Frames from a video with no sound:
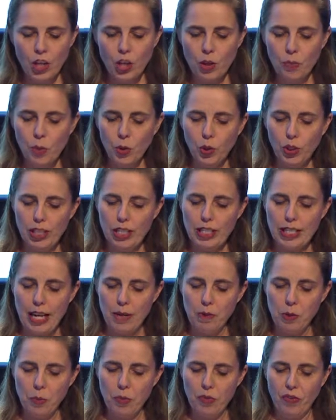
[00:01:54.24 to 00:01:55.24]
The booklets
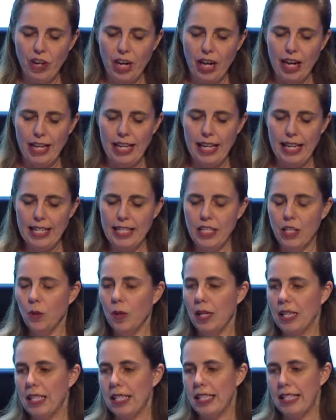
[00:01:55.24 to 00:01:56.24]
aim to provide easy
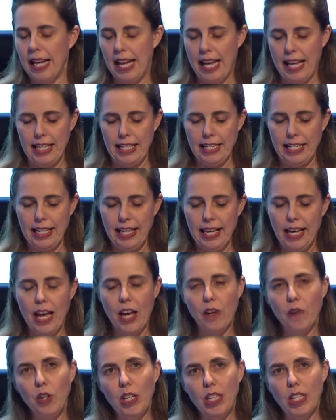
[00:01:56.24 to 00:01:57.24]
to understand,
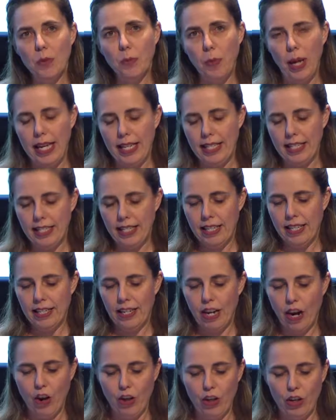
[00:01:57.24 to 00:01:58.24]
evidence-based,
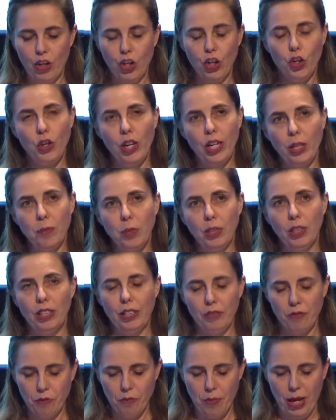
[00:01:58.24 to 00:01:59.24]
current, credible
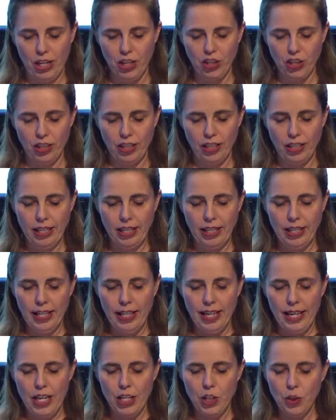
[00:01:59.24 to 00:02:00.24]
information.
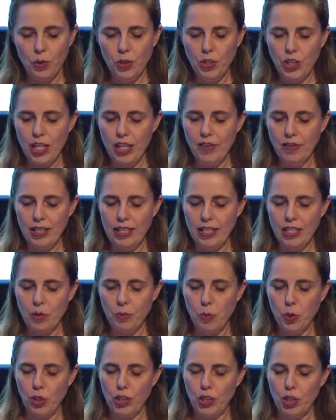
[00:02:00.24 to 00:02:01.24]
And to achieve this,
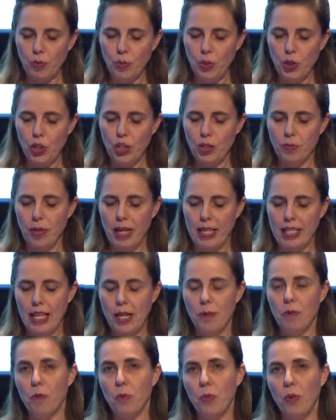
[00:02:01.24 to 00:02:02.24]
the booklets are produced by a
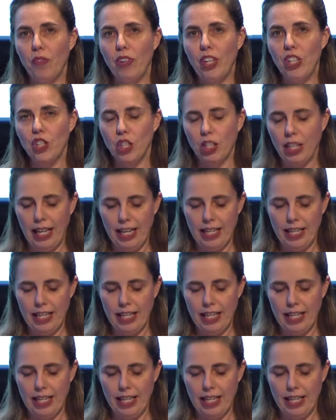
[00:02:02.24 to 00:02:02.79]
team of professional